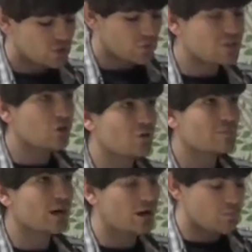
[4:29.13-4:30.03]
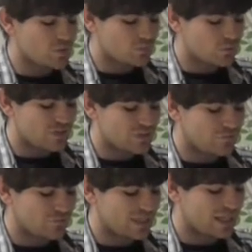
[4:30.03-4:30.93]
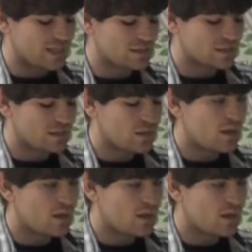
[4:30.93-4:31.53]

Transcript: So I took her in my arms and moved in for a kiss.